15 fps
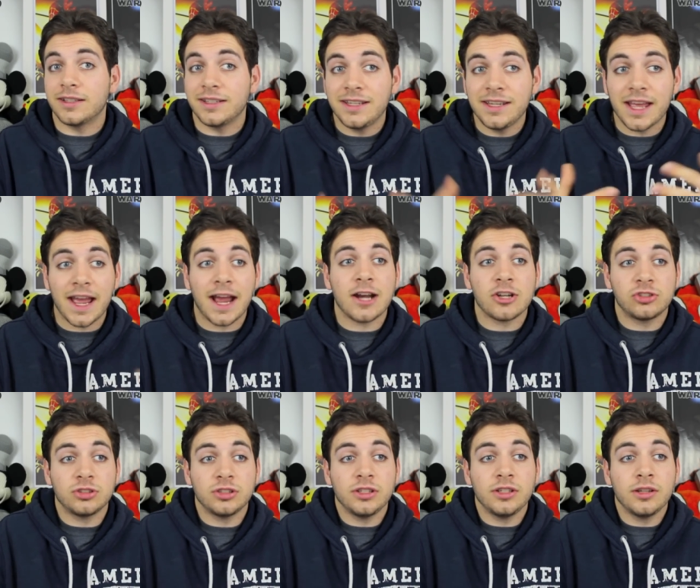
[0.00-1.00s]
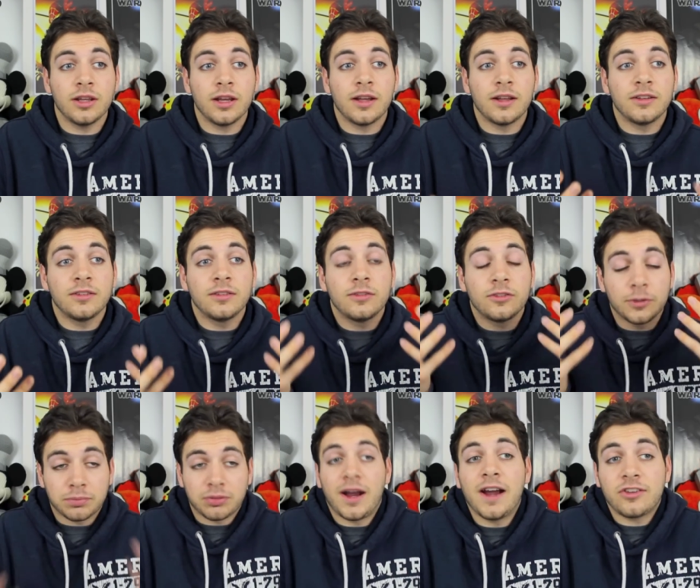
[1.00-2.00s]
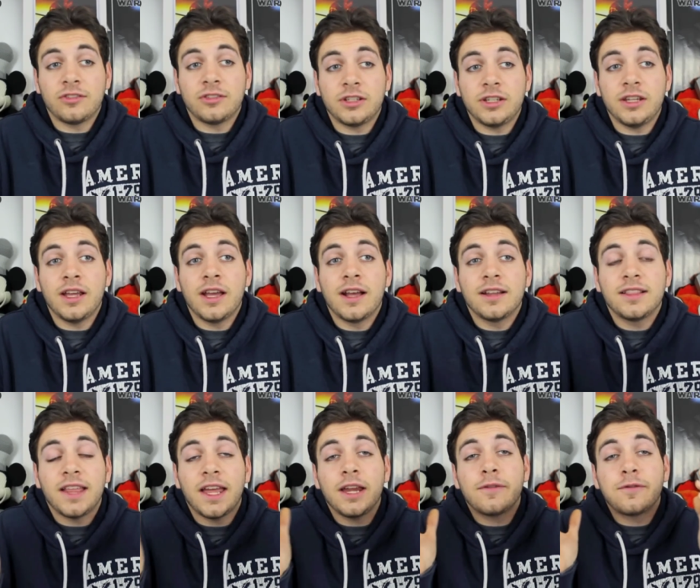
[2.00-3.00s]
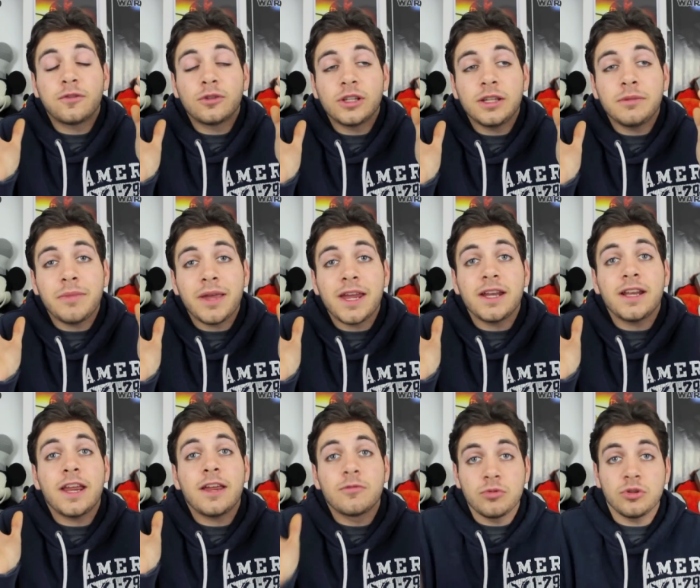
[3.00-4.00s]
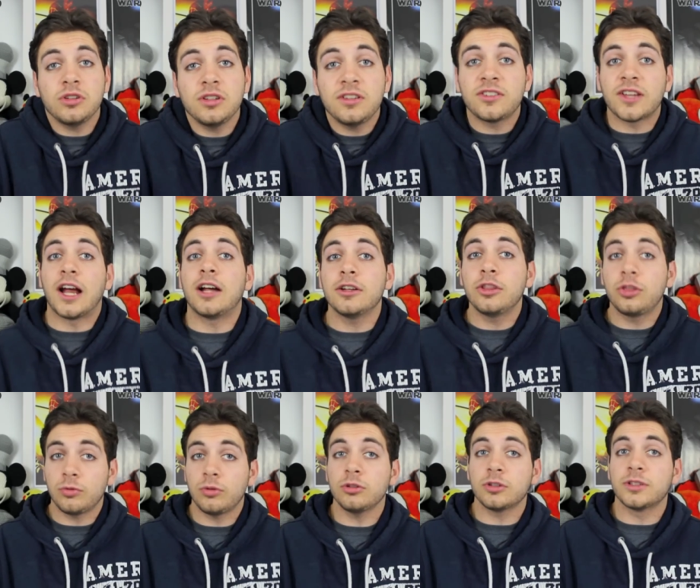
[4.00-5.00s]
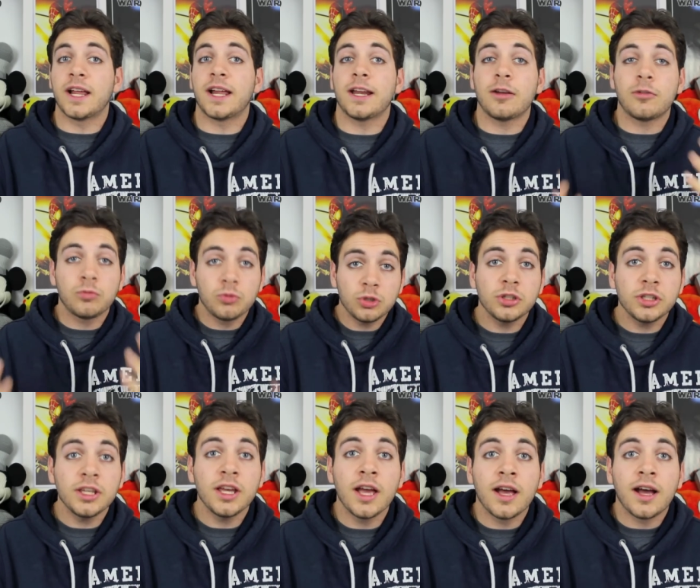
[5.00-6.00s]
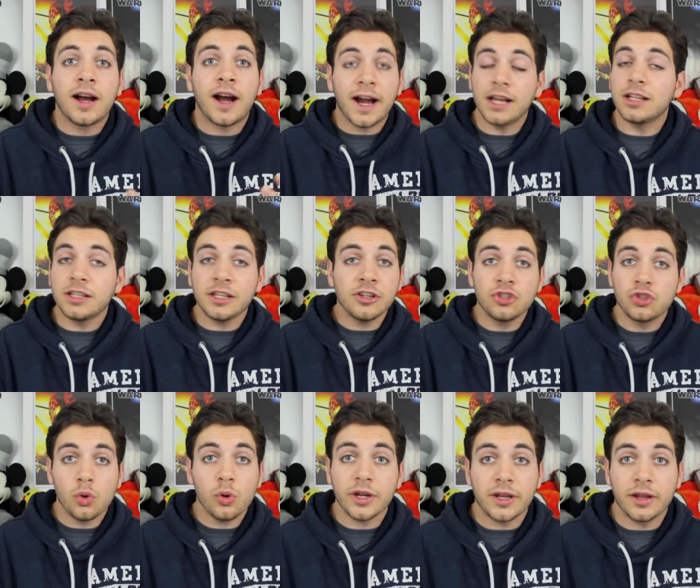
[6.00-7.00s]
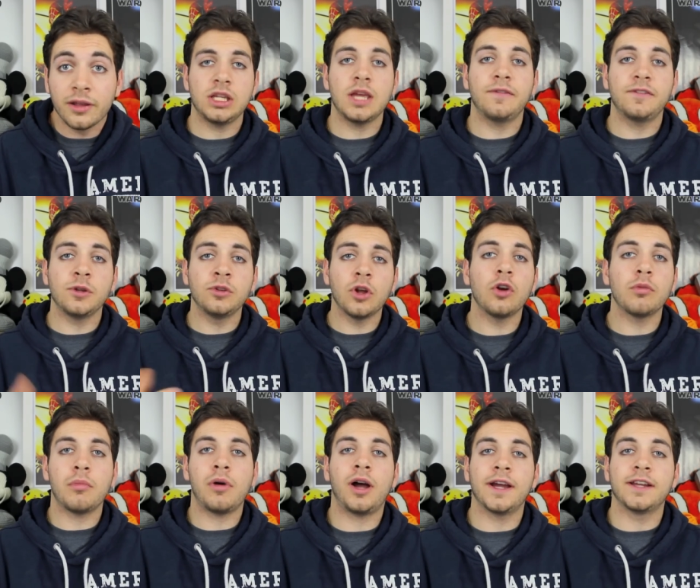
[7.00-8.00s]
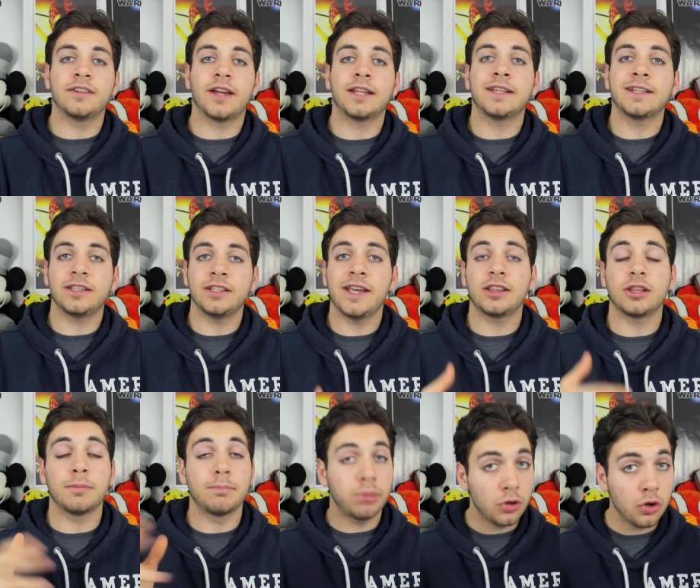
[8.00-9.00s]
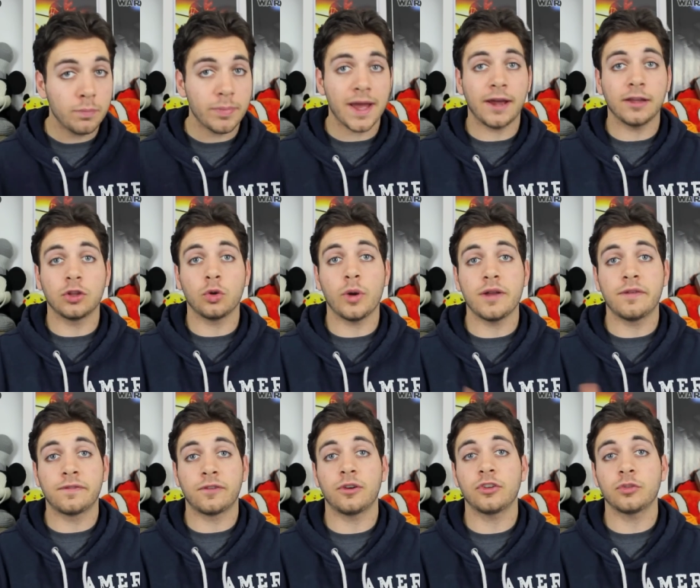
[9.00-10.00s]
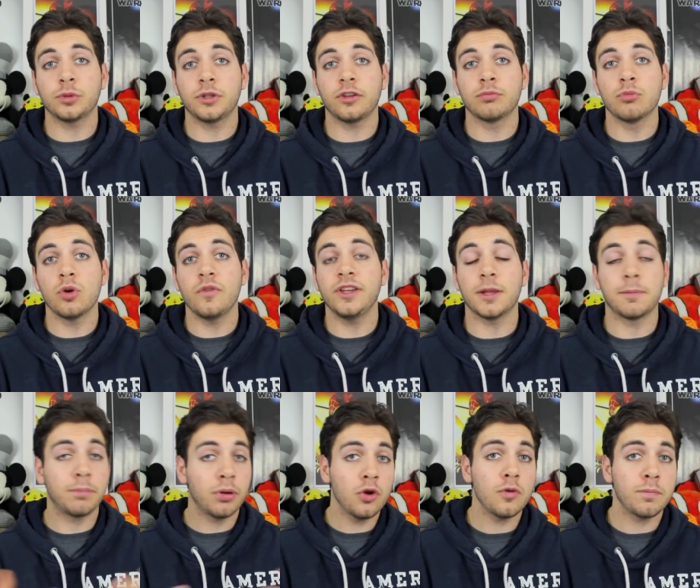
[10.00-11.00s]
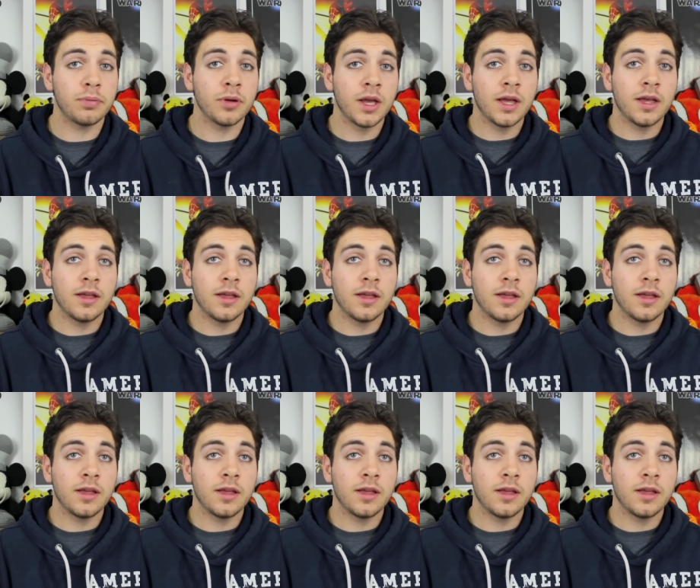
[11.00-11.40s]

he actually, surprisingly, thankfully, made a really solid thriller that I really highly enjoyed. If you don't mind, I'd like to get the poop out of the way first with this movie. The poop